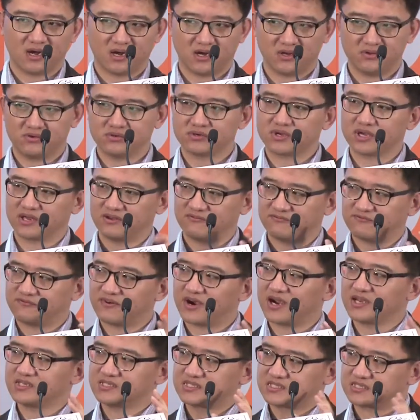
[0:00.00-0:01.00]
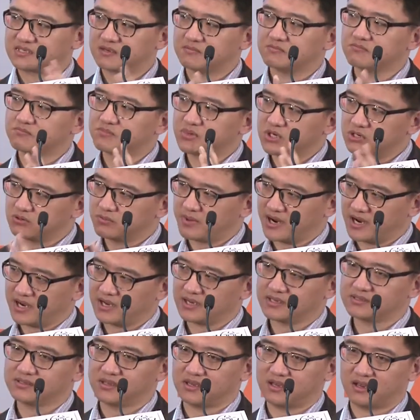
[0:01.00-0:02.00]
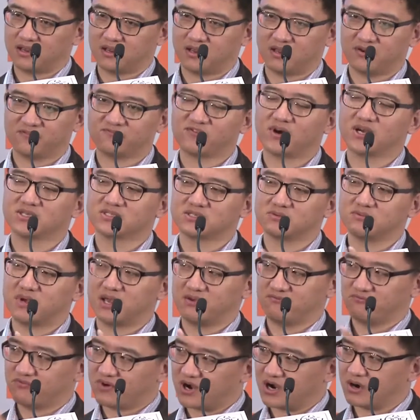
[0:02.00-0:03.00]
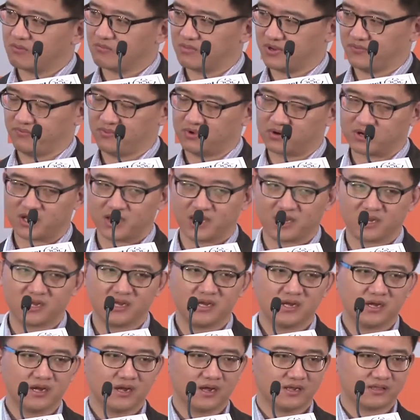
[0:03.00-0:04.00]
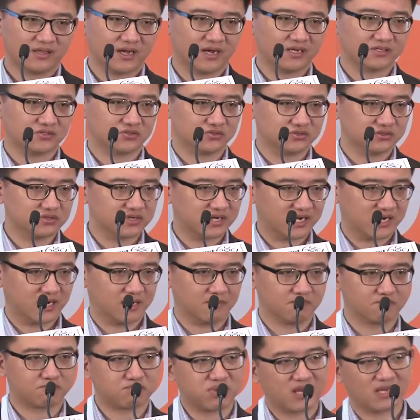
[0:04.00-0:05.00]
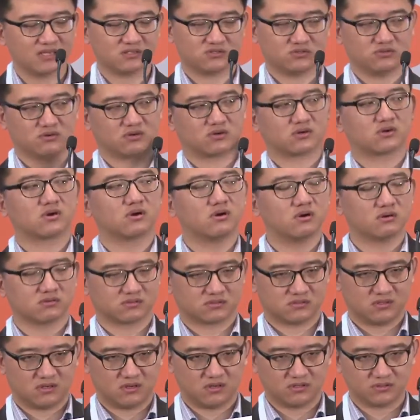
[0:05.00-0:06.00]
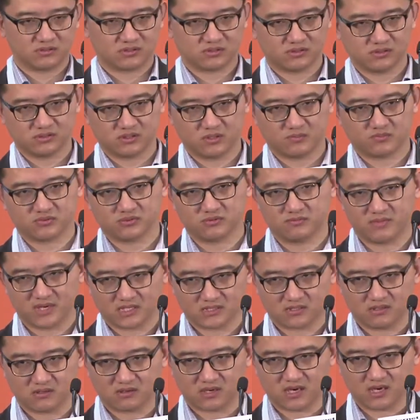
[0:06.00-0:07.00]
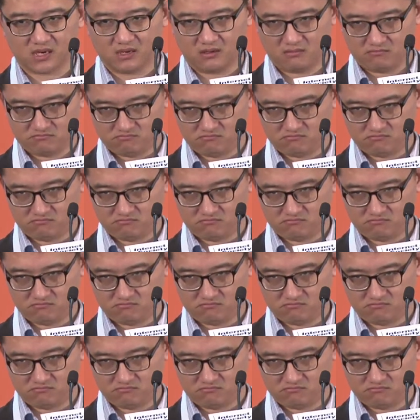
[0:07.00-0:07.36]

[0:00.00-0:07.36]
you can find some build pack, find some environment, okay, that you can plug your code onto the Bluemix, okay,